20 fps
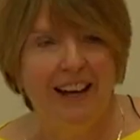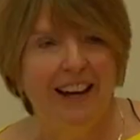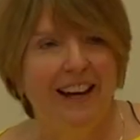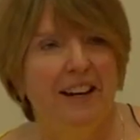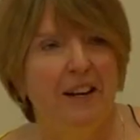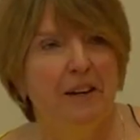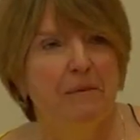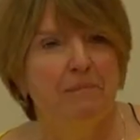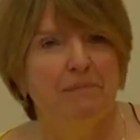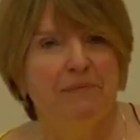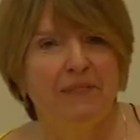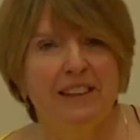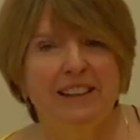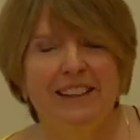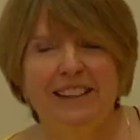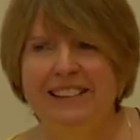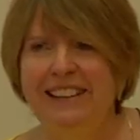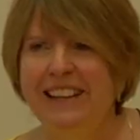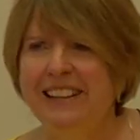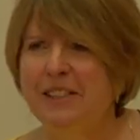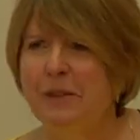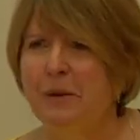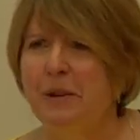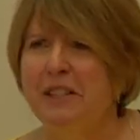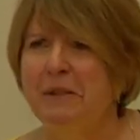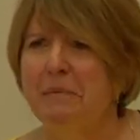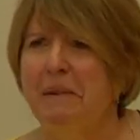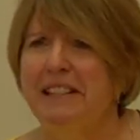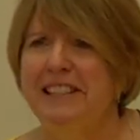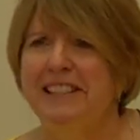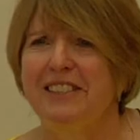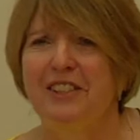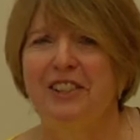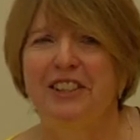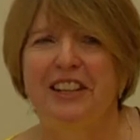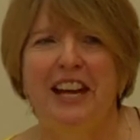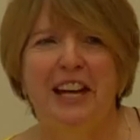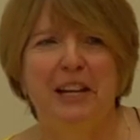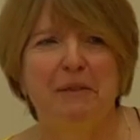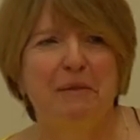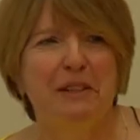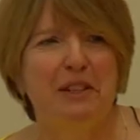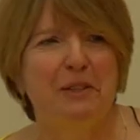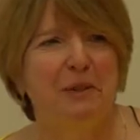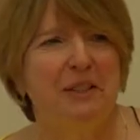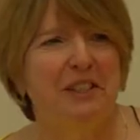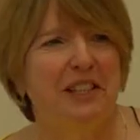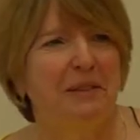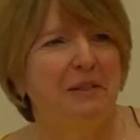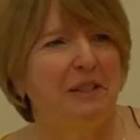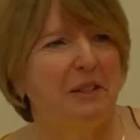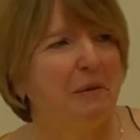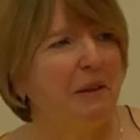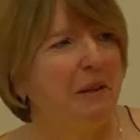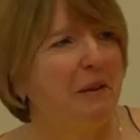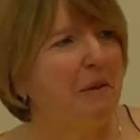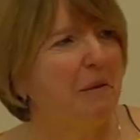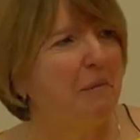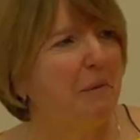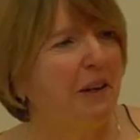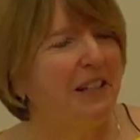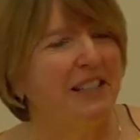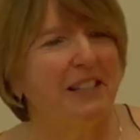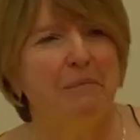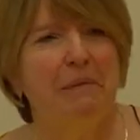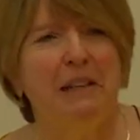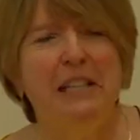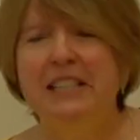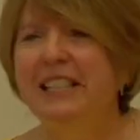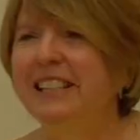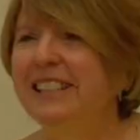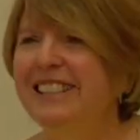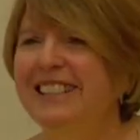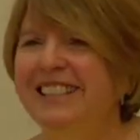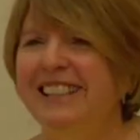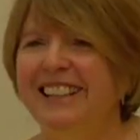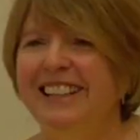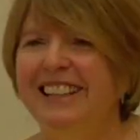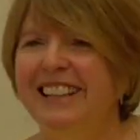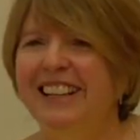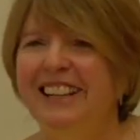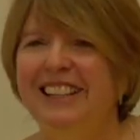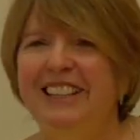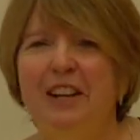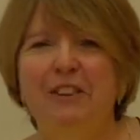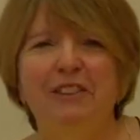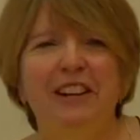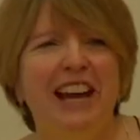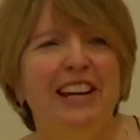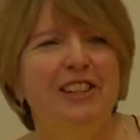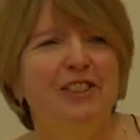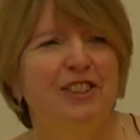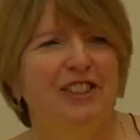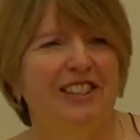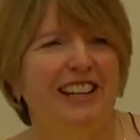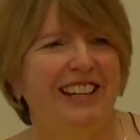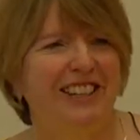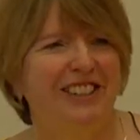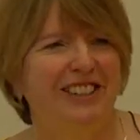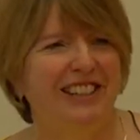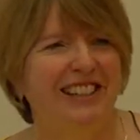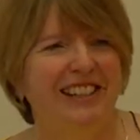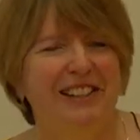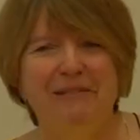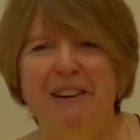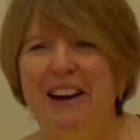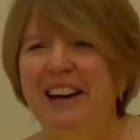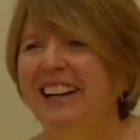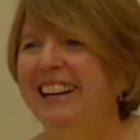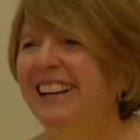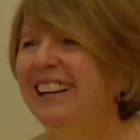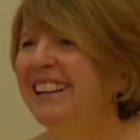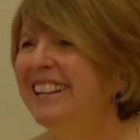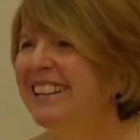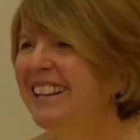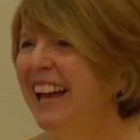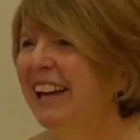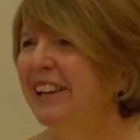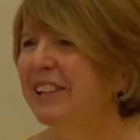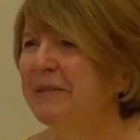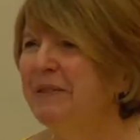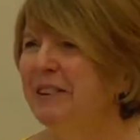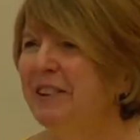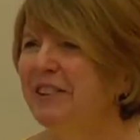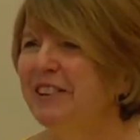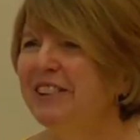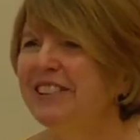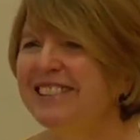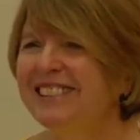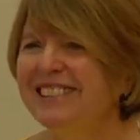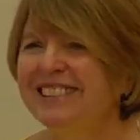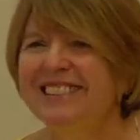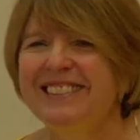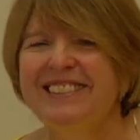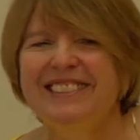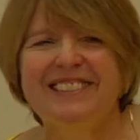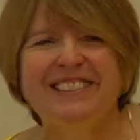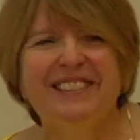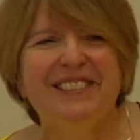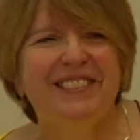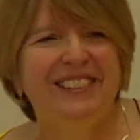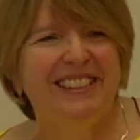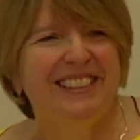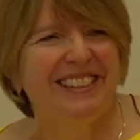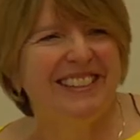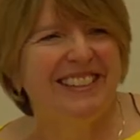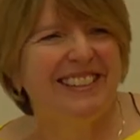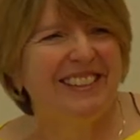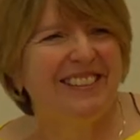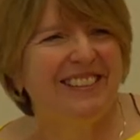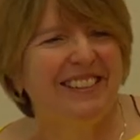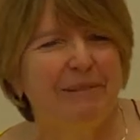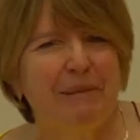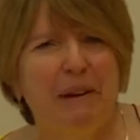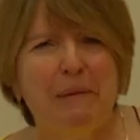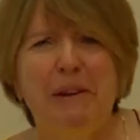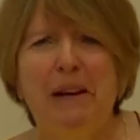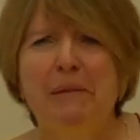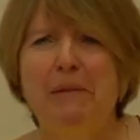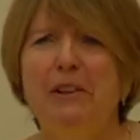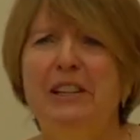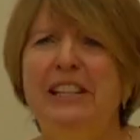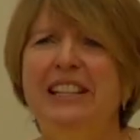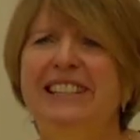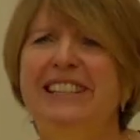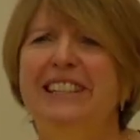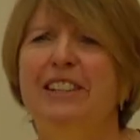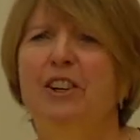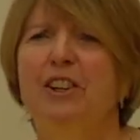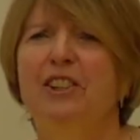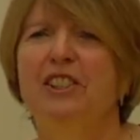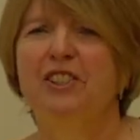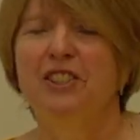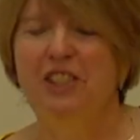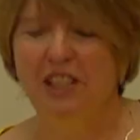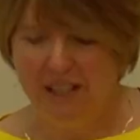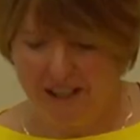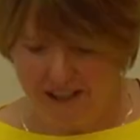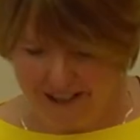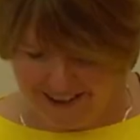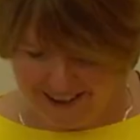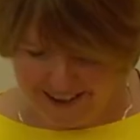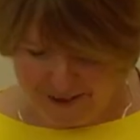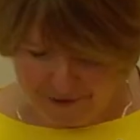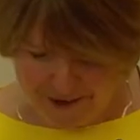And that's quite a message in Cambridge, which seems to be quite a meat-eating location, actually, in my experience. But maybe I'm only eating college dinners.